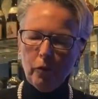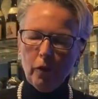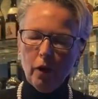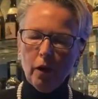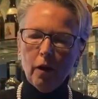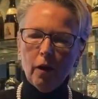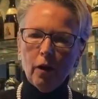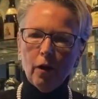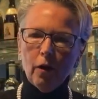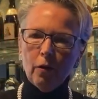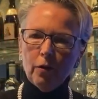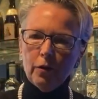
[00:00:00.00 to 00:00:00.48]

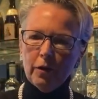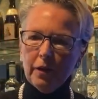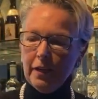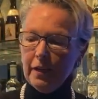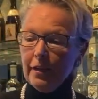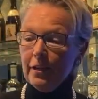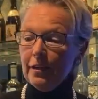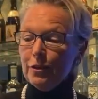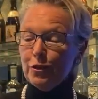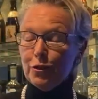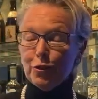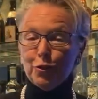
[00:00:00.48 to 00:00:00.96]
Oh,
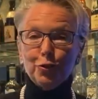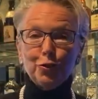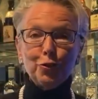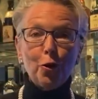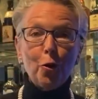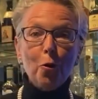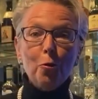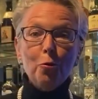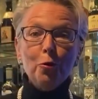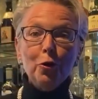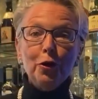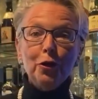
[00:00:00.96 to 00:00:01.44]
it is
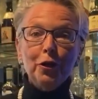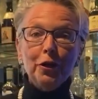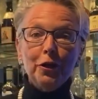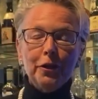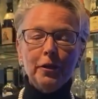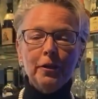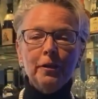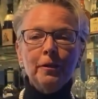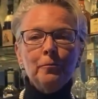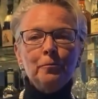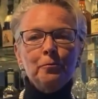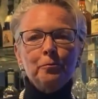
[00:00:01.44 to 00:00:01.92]
so
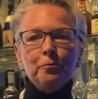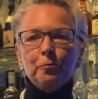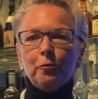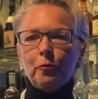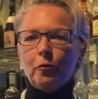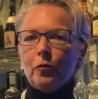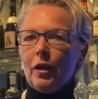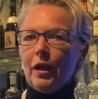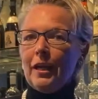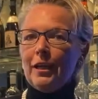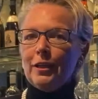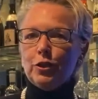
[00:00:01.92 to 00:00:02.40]
good.
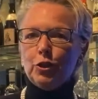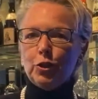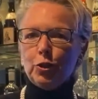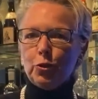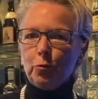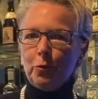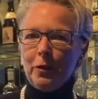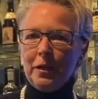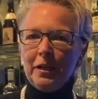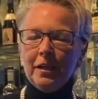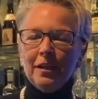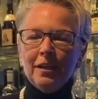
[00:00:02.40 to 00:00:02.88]
It's
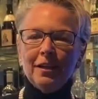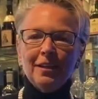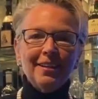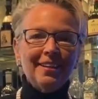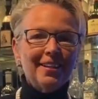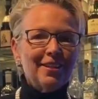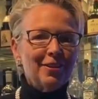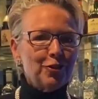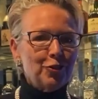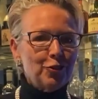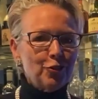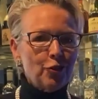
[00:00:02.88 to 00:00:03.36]
sweet,
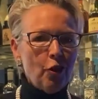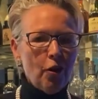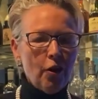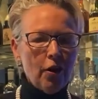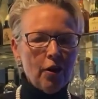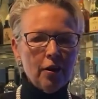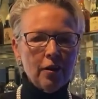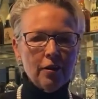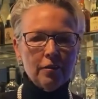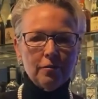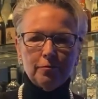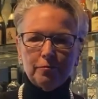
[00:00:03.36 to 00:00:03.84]
it's
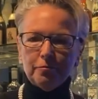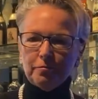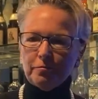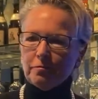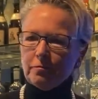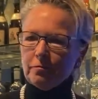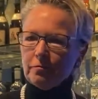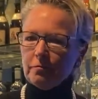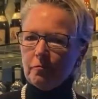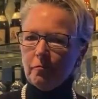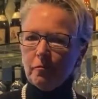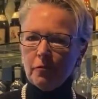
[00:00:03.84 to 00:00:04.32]
tart.
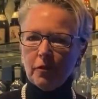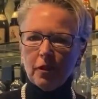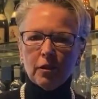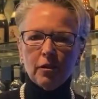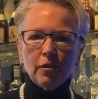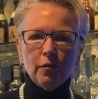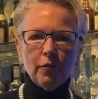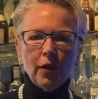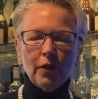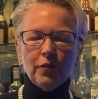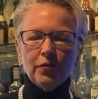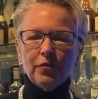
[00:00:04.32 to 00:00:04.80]

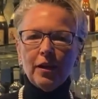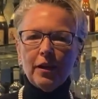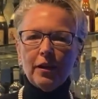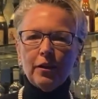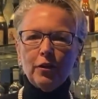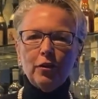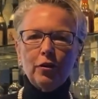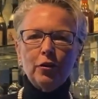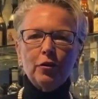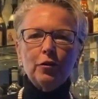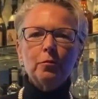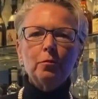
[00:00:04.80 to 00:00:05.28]
You've got
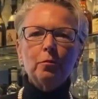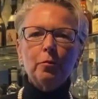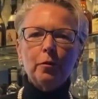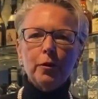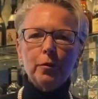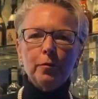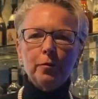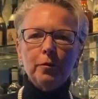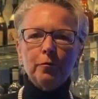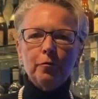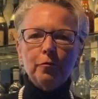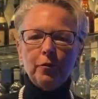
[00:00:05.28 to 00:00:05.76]
that good
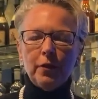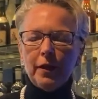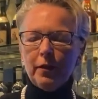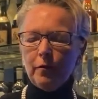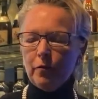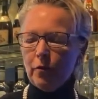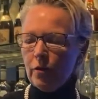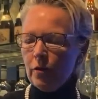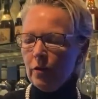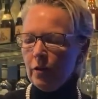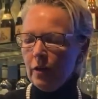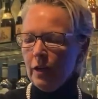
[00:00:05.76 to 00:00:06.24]
bourbon
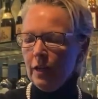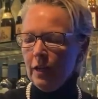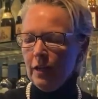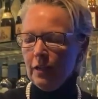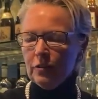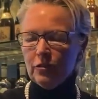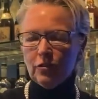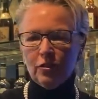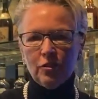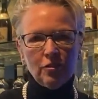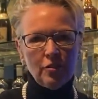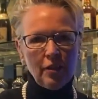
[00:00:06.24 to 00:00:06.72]
flavor,
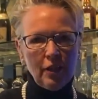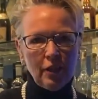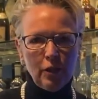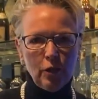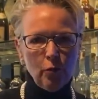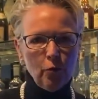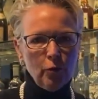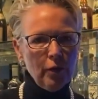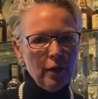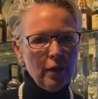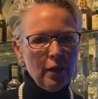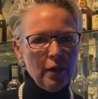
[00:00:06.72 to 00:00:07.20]
just like you
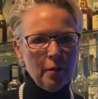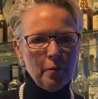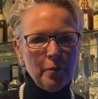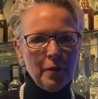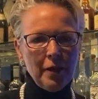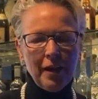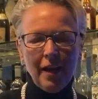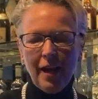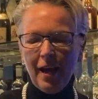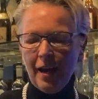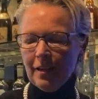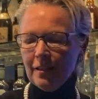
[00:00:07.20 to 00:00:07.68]
would in a
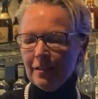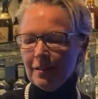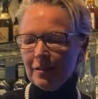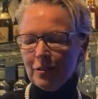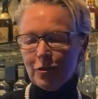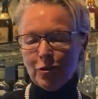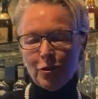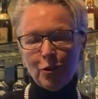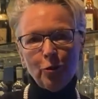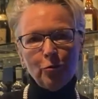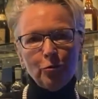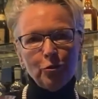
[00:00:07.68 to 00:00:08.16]
Manhattan.
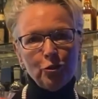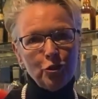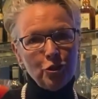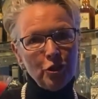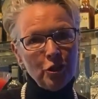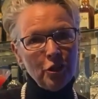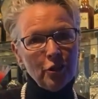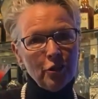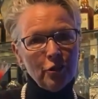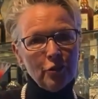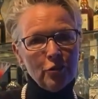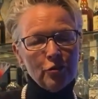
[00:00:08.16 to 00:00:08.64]
So
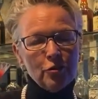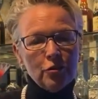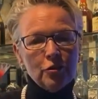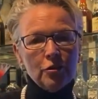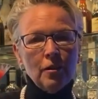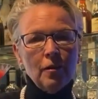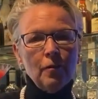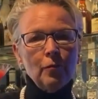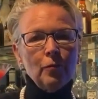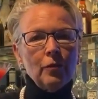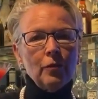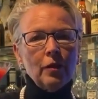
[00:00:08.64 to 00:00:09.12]
cheers,
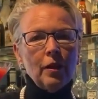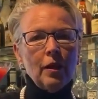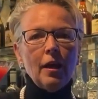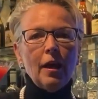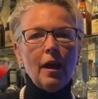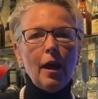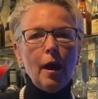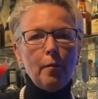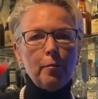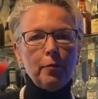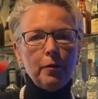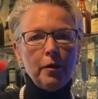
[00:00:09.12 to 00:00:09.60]

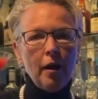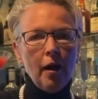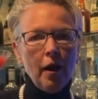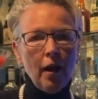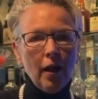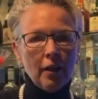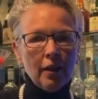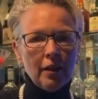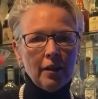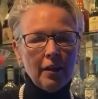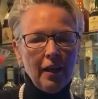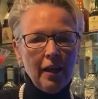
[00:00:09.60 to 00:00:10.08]
happy
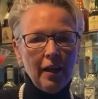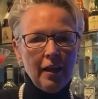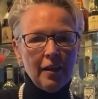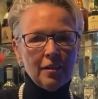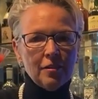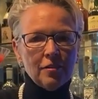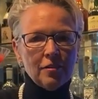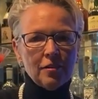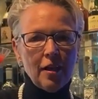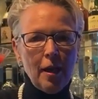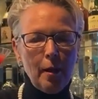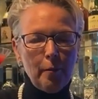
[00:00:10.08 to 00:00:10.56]

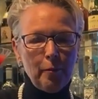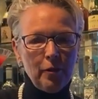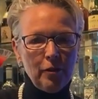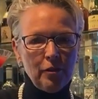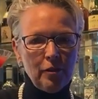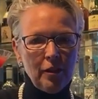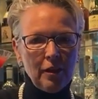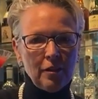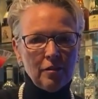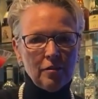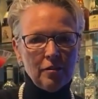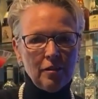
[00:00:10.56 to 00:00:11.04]
holidays, happy
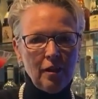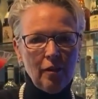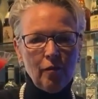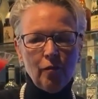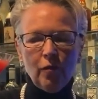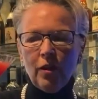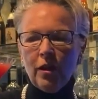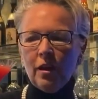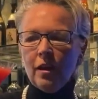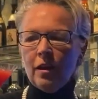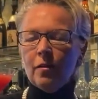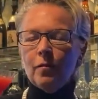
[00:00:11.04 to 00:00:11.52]

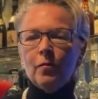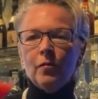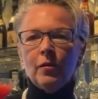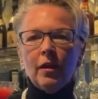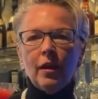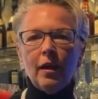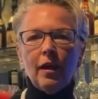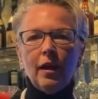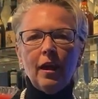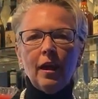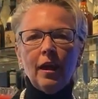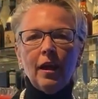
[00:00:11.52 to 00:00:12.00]
Thanksgiving.
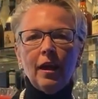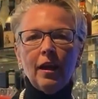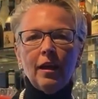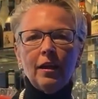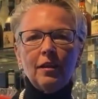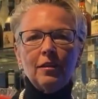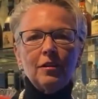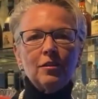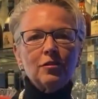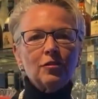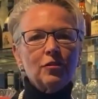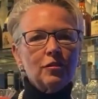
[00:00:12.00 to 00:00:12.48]

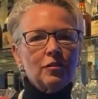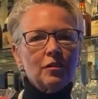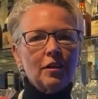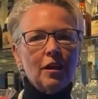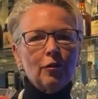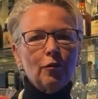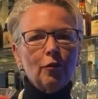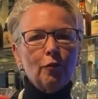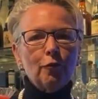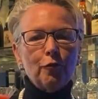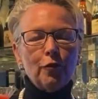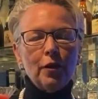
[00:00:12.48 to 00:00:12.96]
And this is
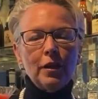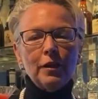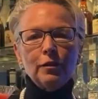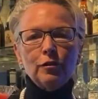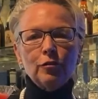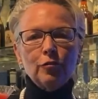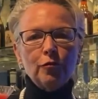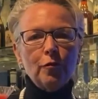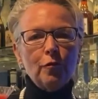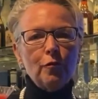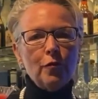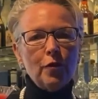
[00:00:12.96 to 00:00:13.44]
Kendall French
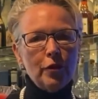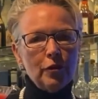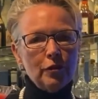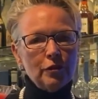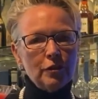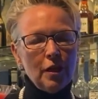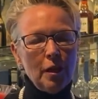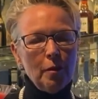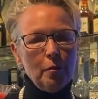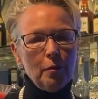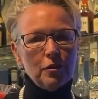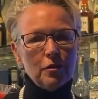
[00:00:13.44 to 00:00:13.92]
from Verite
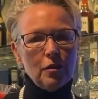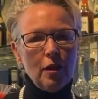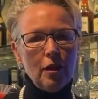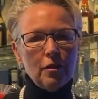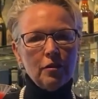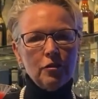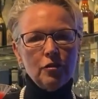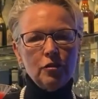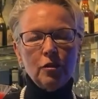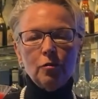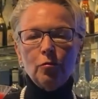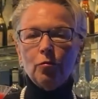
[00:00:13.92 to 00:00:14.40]

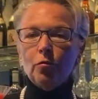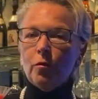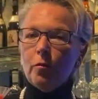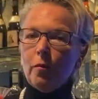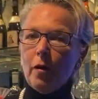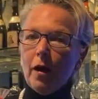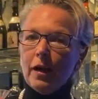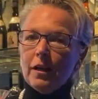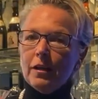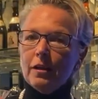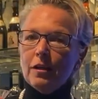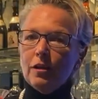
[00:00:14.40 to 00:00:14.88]
Mixology,
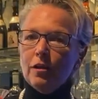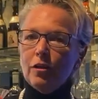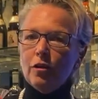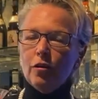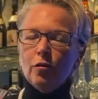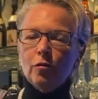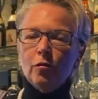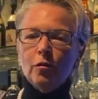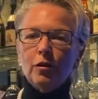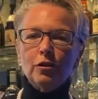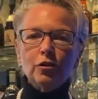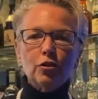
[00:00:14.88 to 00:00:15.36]
reminding
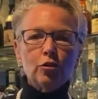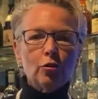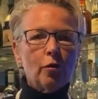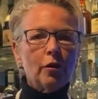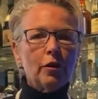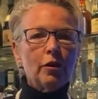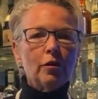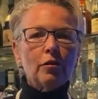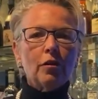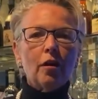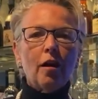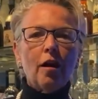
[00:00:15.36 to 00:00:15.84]
you, enjoy
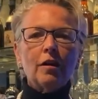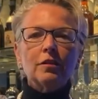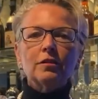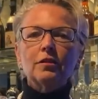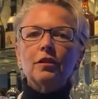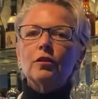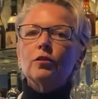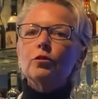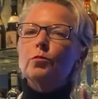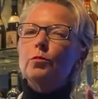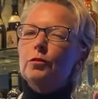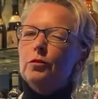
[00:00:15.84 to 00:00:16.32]
your
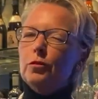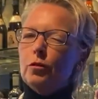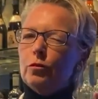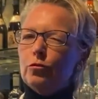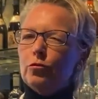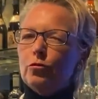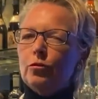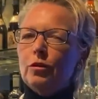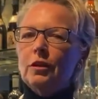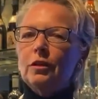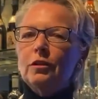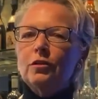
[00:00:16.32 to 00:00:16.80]
cocktails, but don't
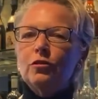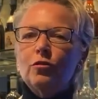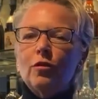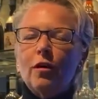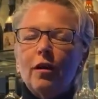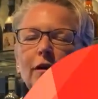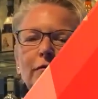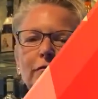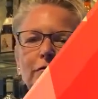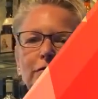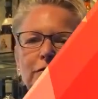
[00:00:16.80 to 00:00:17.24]
drink and drive.